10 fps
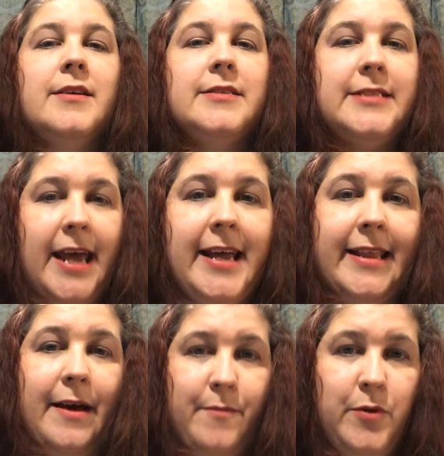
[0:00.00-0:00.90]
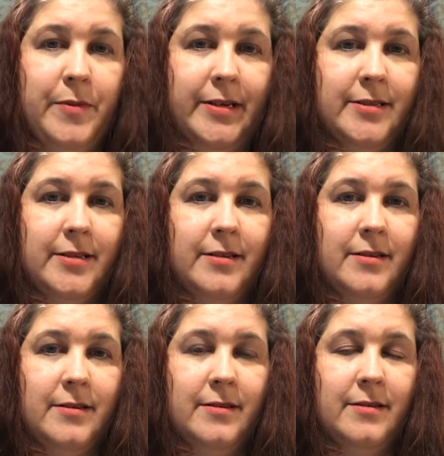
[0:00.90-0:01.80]
Take that moment
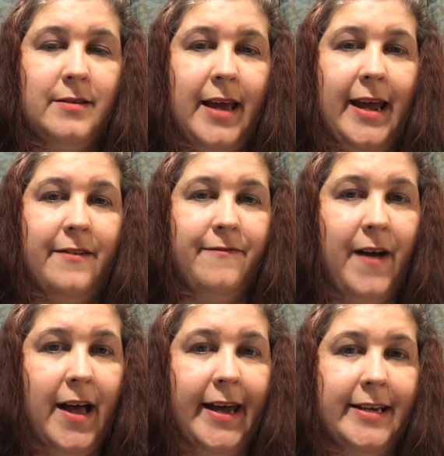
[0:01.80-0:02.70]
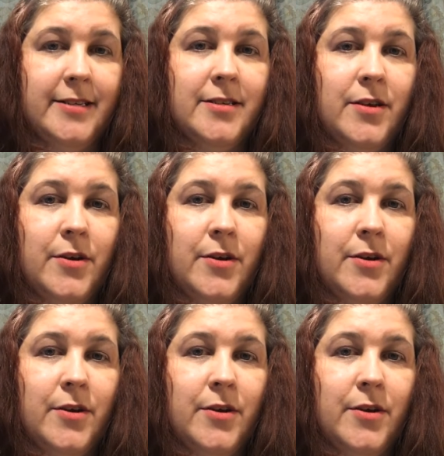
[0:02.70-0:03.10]
and find